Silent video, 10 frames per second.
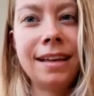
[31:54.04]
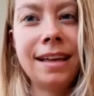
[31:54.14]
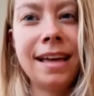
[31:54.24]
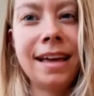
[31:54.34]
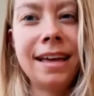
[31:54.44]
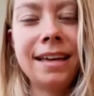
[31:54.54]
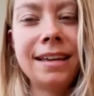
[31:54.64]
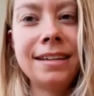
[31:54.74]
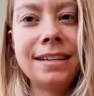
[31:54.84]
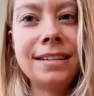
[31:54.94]

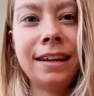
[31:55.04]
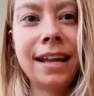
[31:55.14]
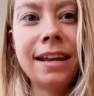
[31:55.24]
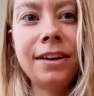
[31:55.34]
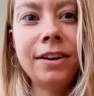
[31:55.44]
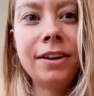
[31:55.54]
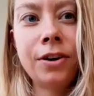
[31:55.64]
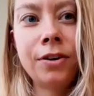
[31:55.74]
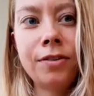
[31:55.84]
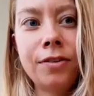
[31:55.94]
and letting
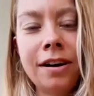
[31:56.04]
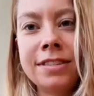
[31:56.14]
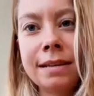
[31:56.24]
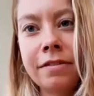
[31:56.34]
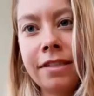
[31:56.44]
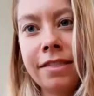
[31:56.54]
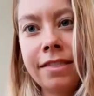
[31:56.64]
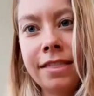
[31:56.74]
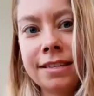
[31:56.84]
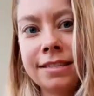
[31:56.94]
go of some of the
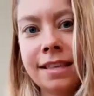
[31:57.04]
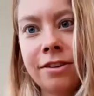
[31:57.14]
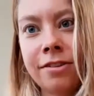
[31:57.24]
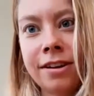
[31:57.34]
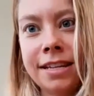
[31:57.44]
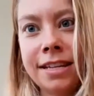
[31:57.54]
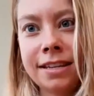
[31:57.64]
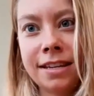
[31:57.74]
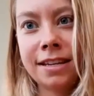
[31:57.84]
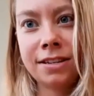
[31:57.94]
things that you're
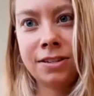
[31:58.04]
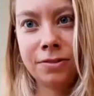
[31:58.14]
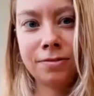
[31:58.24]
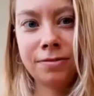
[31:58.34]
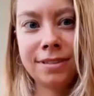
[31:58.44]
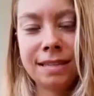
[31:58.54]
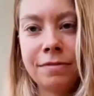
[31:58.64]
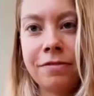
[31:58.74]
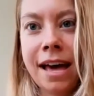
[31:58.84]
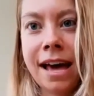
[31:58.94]
addicted to, some
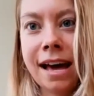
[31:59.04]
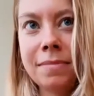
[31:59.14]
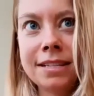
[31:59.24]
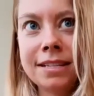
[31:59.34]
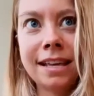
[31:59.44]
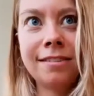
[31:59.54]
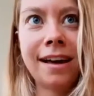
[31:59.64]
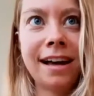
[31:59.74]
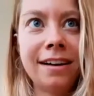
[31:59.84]
of the habits that you have